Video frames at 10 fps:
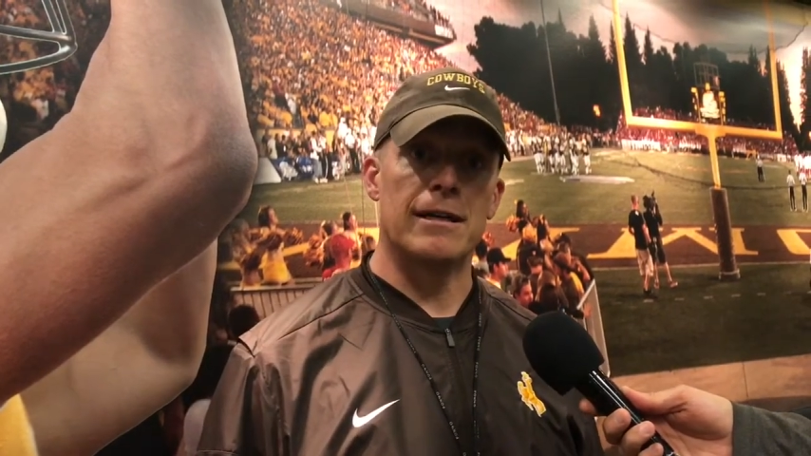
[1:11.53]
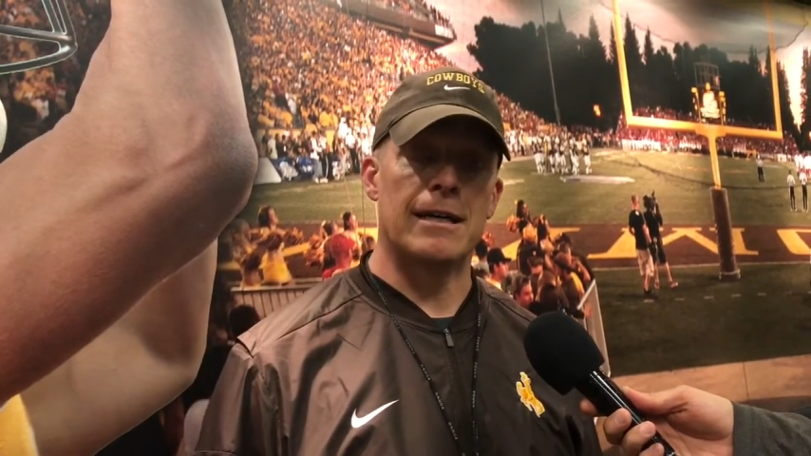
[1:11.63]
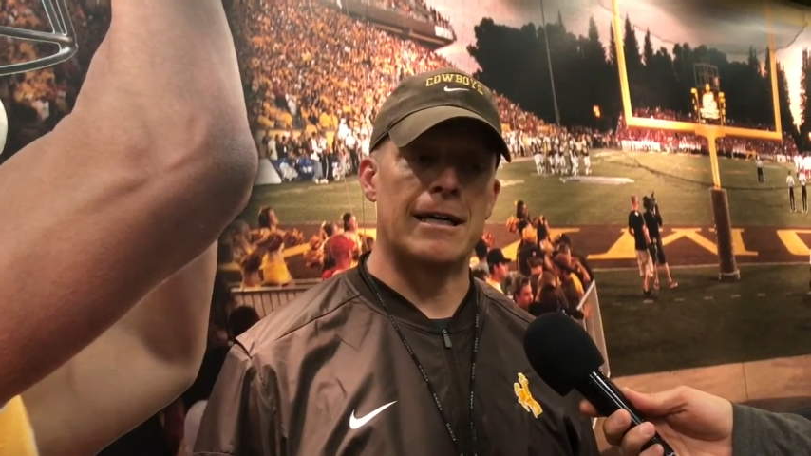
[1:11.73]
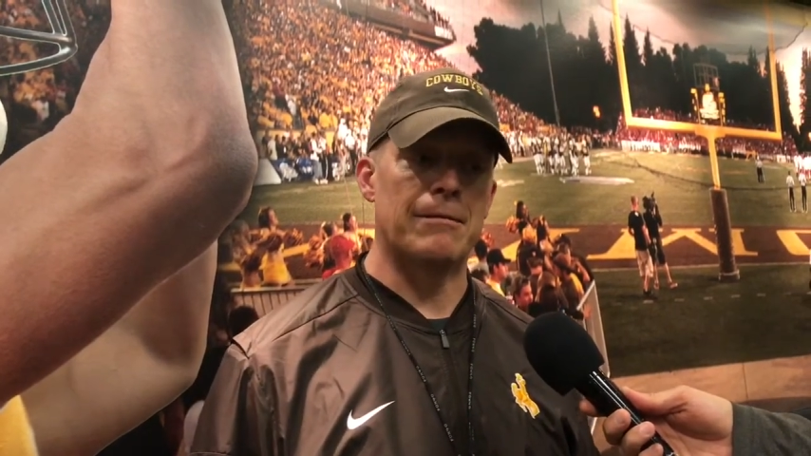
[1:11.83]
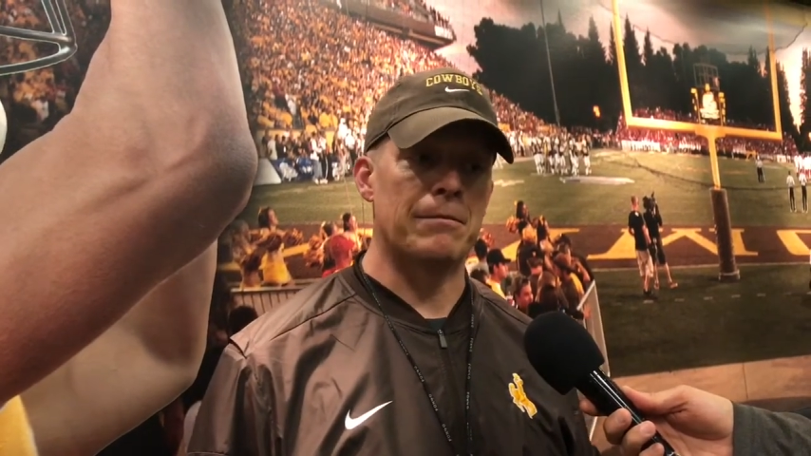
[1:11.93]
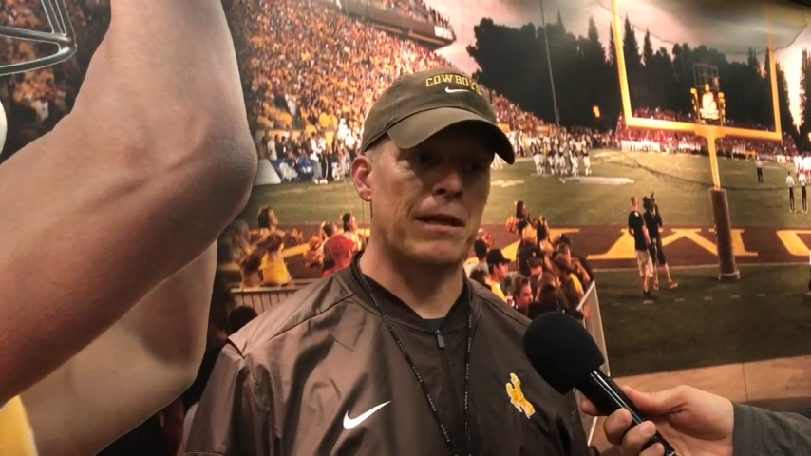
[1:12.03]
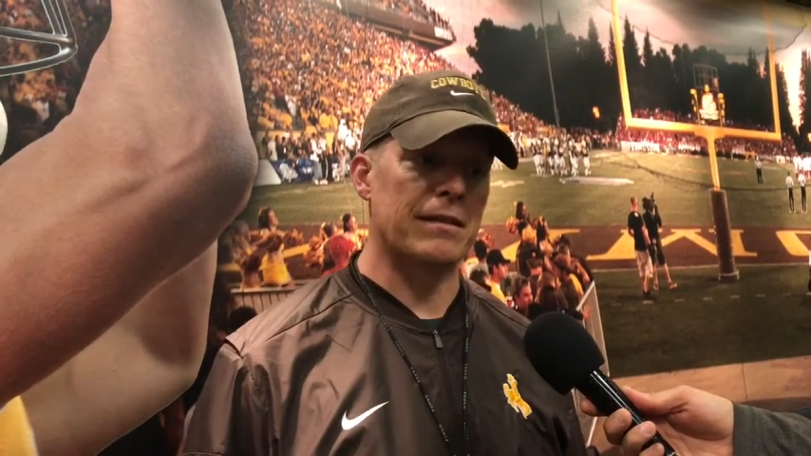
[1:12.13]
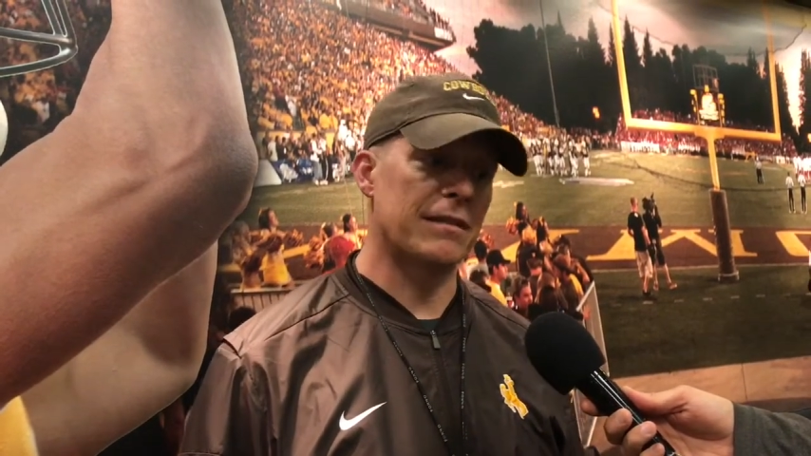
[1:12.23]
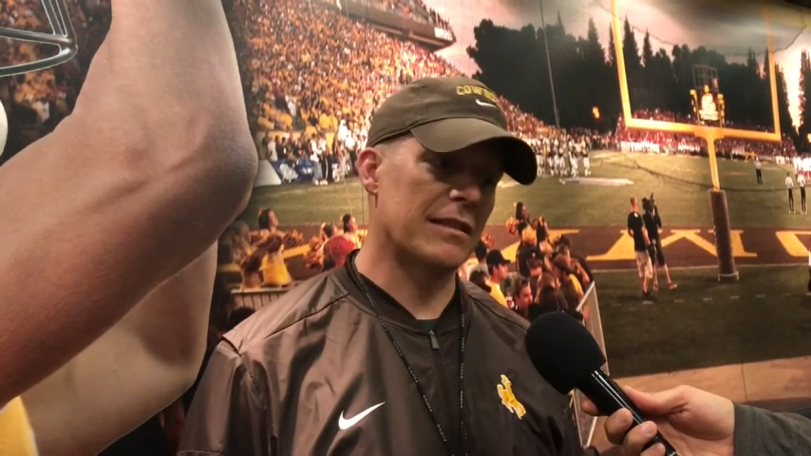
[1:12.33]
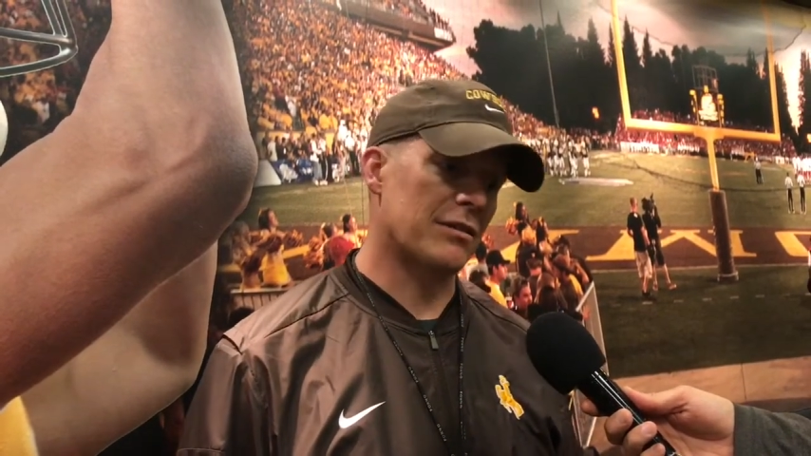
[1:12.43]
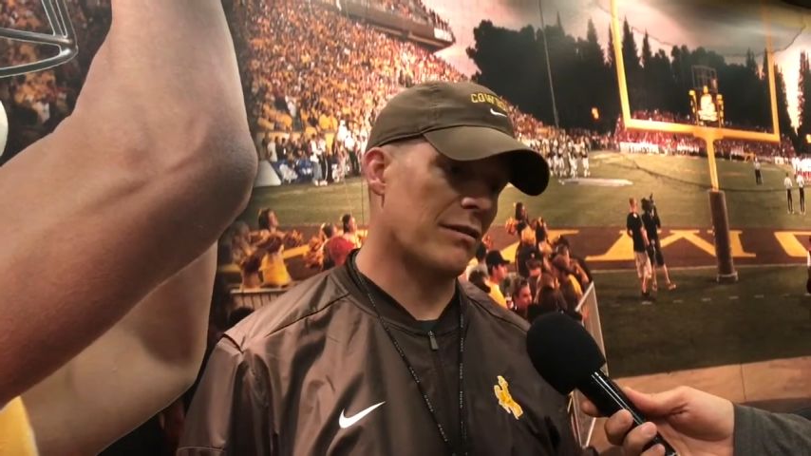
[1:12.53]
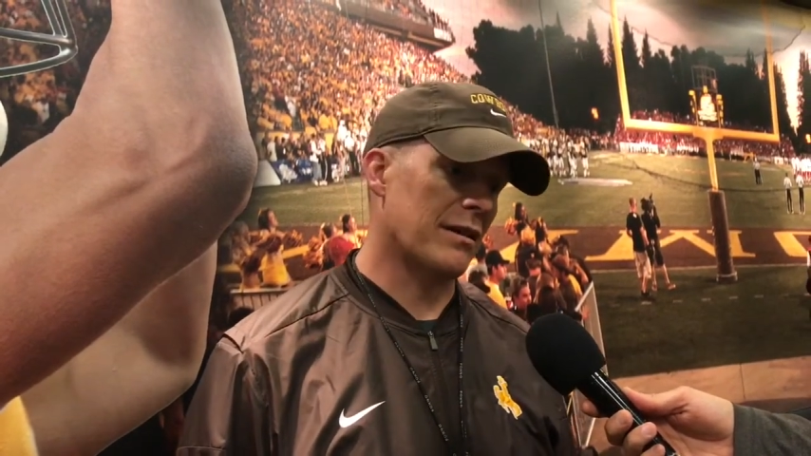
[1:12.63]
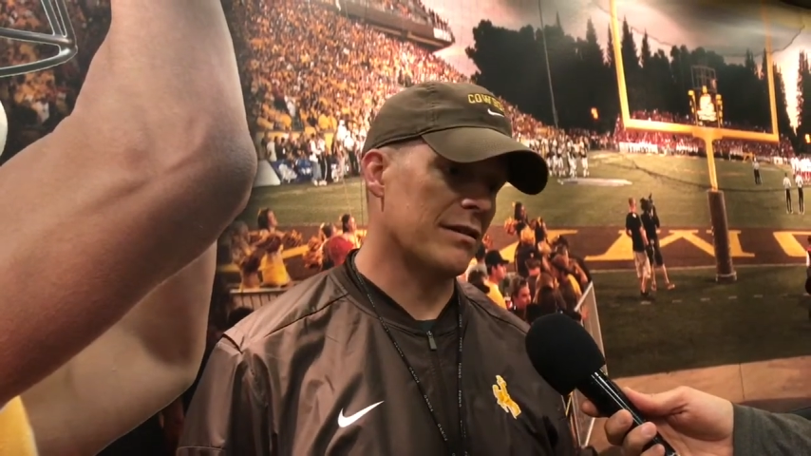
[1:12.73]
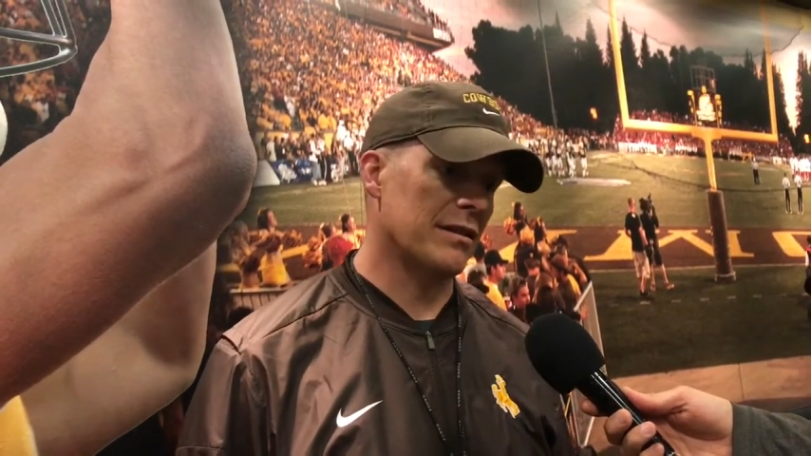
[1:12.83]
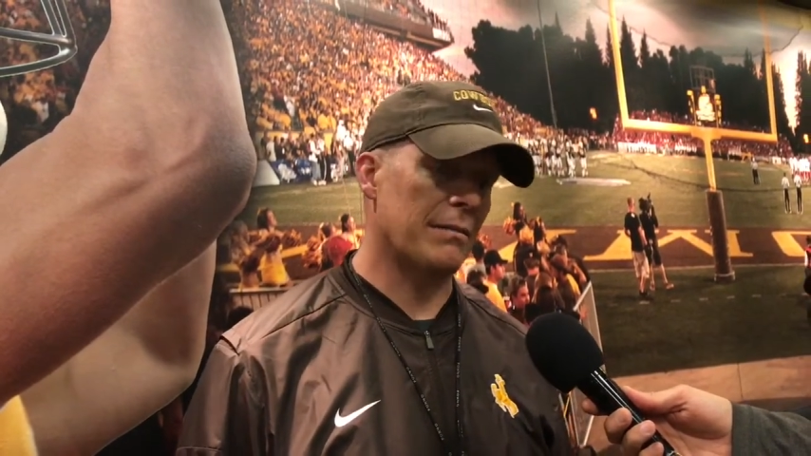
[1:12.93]
and that's
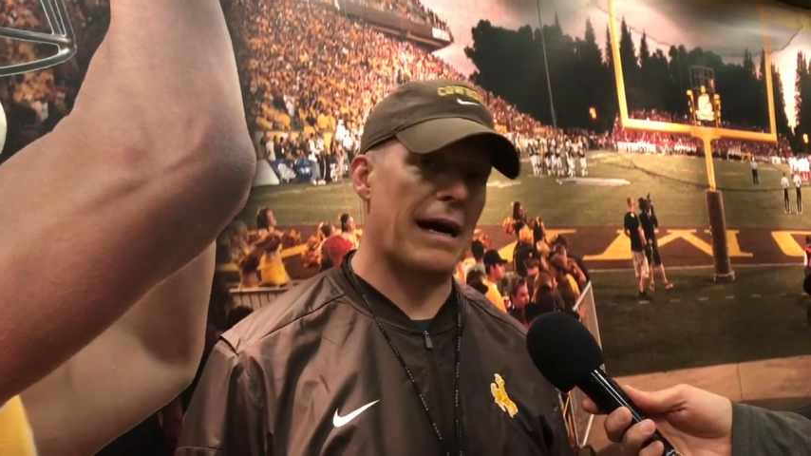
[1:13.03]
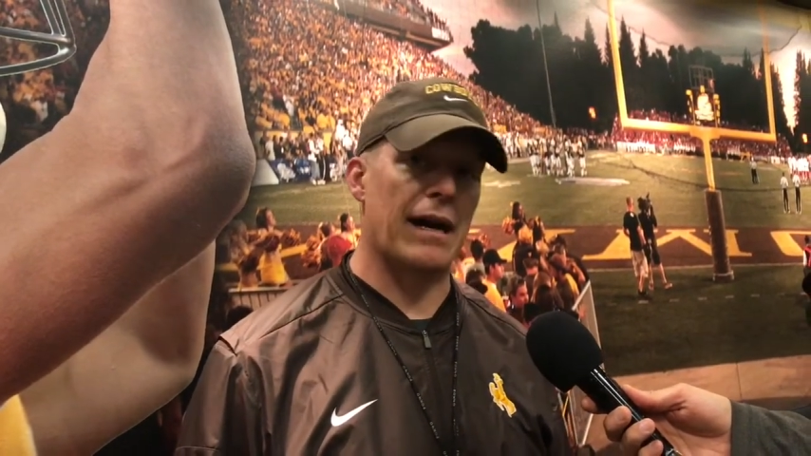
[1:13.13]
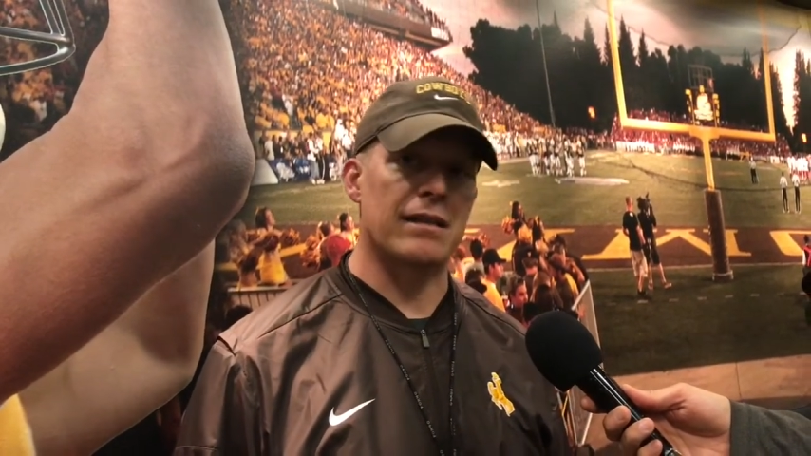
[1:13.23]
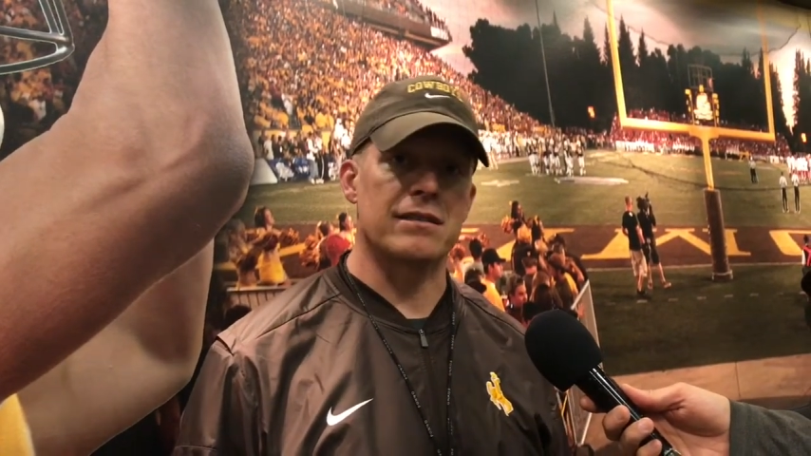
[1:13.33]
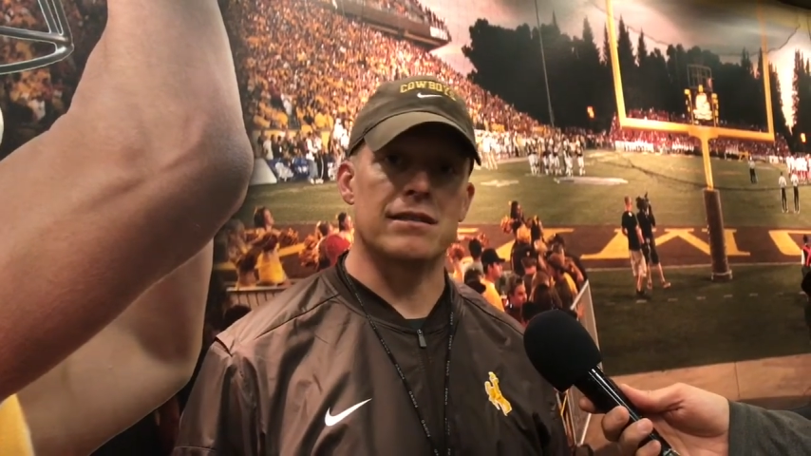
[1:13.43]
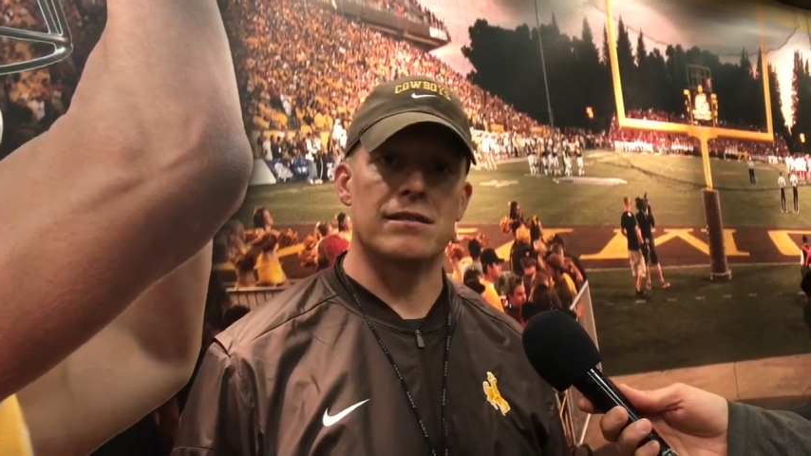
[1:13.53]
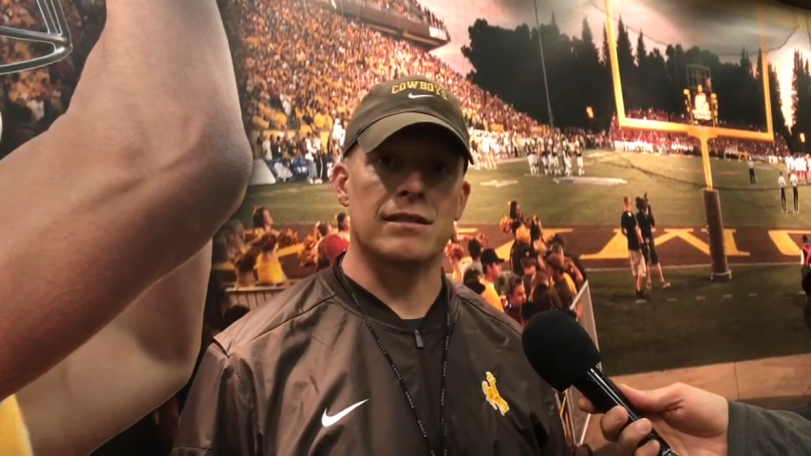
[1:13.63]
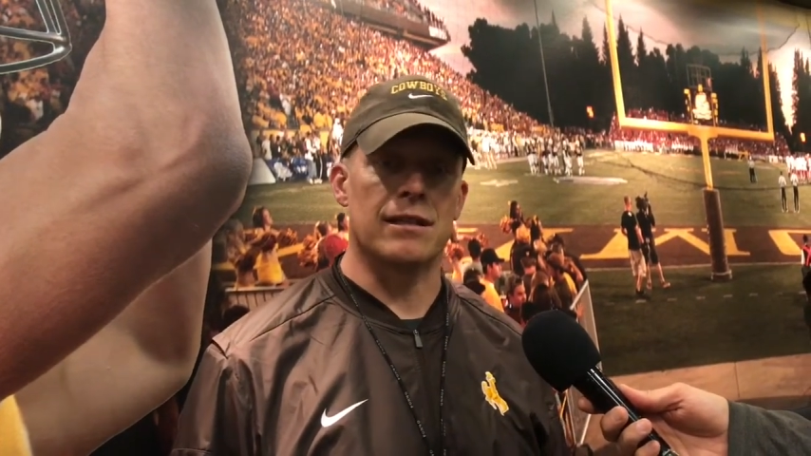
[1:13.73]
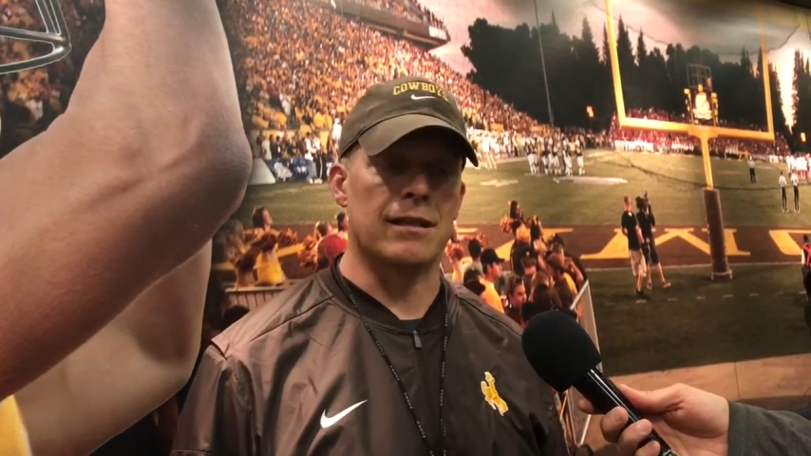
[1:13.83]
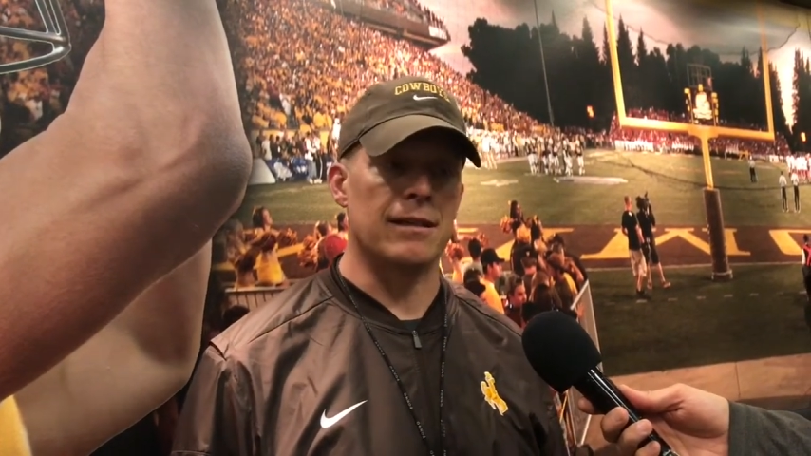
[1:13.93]
credit to the backs. That's,